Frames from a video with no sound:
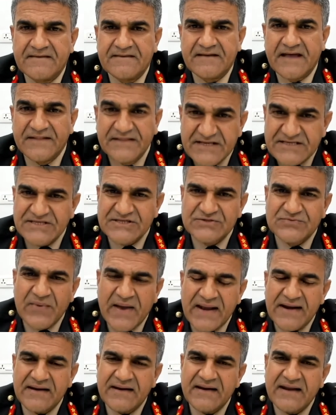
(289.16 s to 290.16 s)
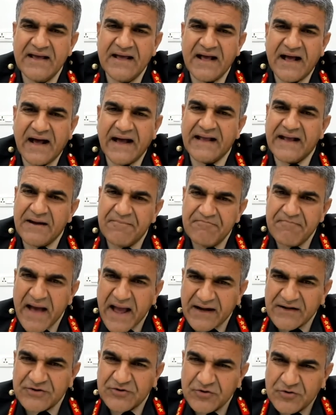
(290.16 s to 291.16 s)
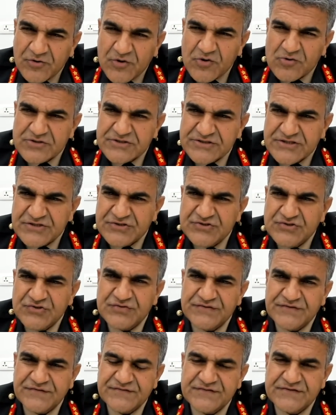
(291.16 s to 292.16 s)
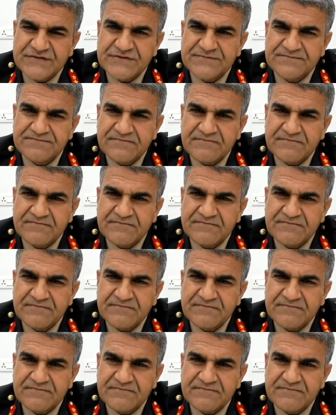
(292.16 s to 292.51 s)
And this is when I come back to good old St. Joseph's.